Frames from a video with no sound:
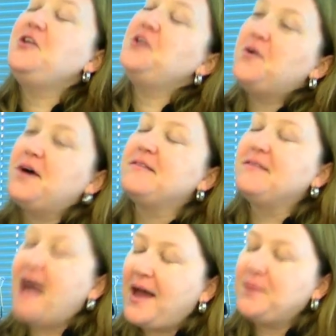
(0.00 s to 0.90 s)
You know,
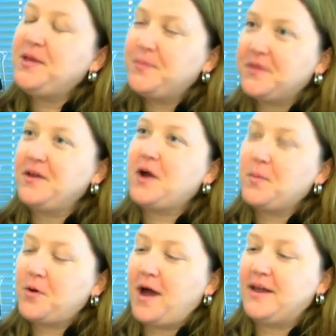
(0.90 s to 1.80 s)
a lot of people think
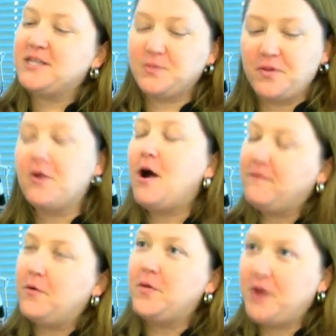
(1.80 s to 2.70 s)
our products, when they're
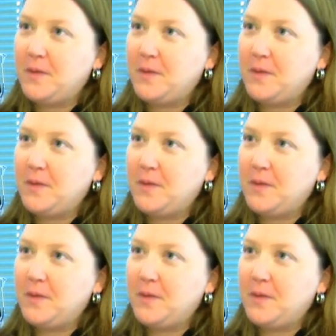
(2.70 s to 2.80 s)
all folded